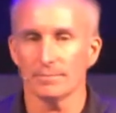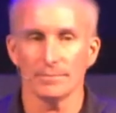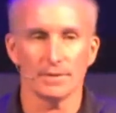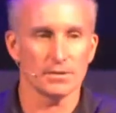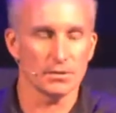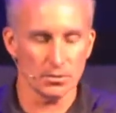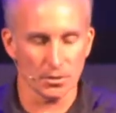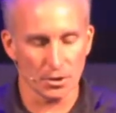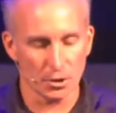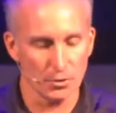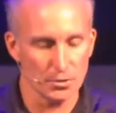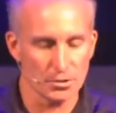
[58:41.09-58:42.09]
They still
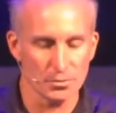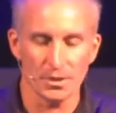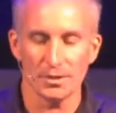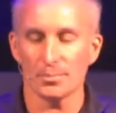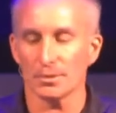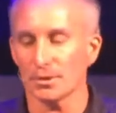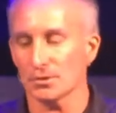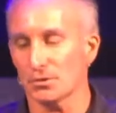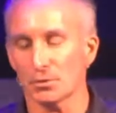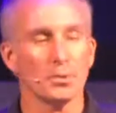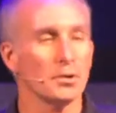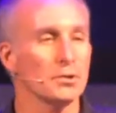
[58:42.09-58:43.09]
encouraged me, but they
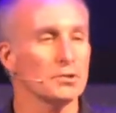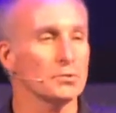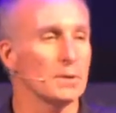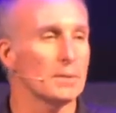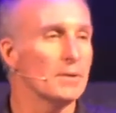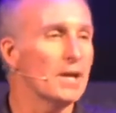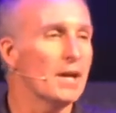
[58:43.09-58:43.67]
still punished me.